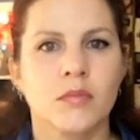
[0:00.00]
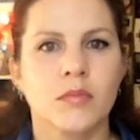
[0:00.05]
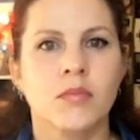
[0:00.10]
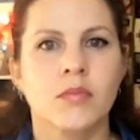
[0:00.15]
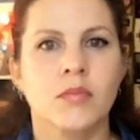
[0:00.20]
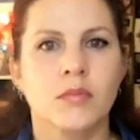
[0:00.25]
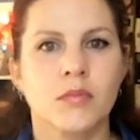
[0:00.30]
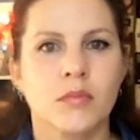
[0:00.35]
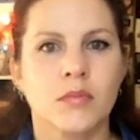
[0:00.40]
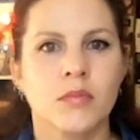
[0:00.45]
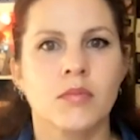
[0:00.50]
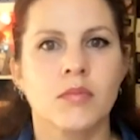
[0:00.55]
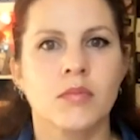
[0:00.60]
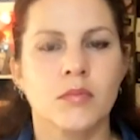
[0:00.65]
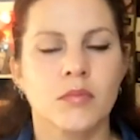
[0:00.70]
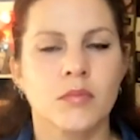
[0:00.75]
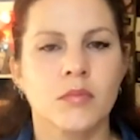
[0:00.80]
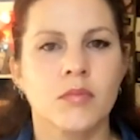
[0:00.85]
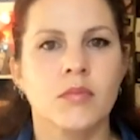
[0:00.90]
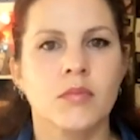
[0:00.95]

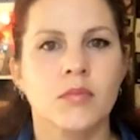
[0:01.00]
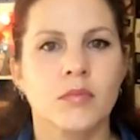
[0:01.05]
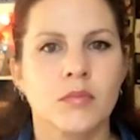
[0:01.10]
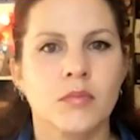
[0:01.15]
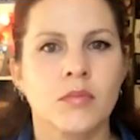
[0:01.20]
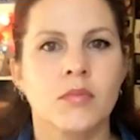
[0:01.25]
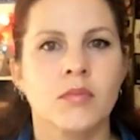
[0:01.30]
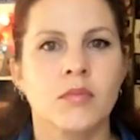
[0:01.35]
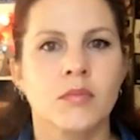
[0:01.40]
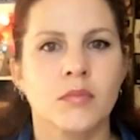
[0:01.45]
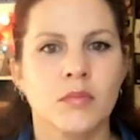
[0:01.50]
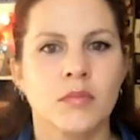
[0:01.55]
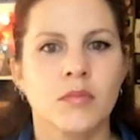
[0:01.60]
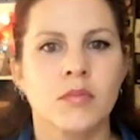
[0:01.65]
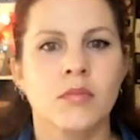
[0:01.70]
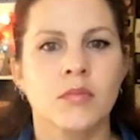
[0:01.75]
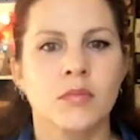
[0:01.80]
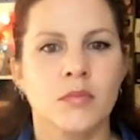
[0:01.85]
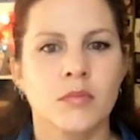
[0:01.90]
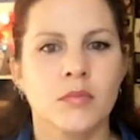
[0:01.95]

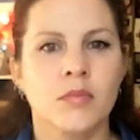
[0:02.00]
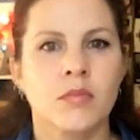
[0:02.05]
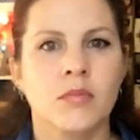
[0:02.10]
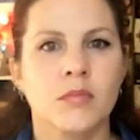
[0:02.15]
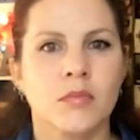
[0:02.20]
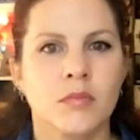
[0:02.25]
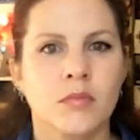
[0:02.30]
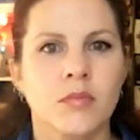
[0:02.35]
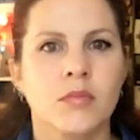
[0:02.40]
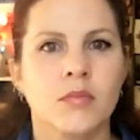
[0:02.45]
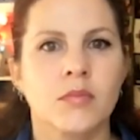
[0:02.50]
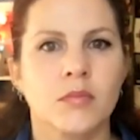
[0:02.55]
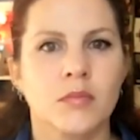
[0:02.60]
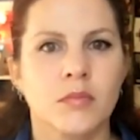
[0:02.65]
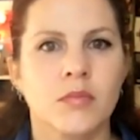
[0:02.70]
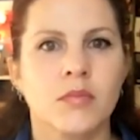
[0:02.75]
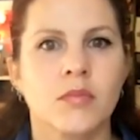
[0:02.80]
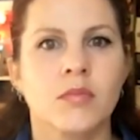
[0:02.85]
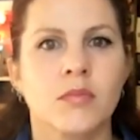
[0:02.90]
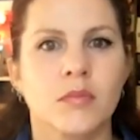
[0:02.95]

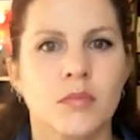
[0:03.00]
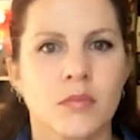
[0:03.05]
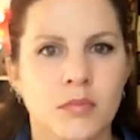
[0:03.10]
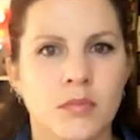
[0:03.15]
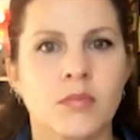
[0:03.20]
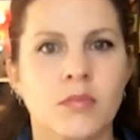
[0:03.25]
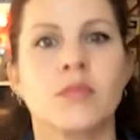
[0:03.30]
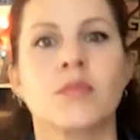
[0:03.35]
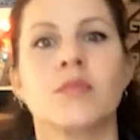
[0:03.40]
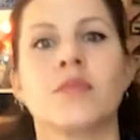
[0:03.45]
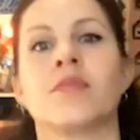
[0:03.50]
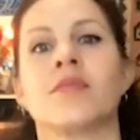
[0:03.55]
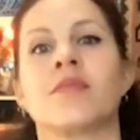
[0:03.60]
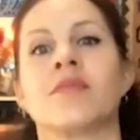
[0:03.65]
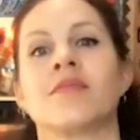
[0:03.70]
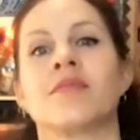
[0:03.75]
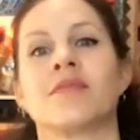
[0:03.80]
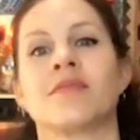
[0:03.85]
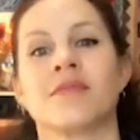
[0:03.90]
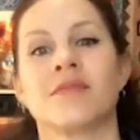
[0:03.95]

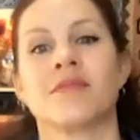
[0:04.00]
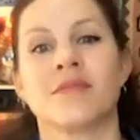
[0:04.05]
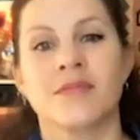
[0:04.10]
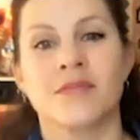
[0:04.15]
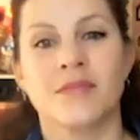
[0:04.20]
No words are spoken by the person on screen.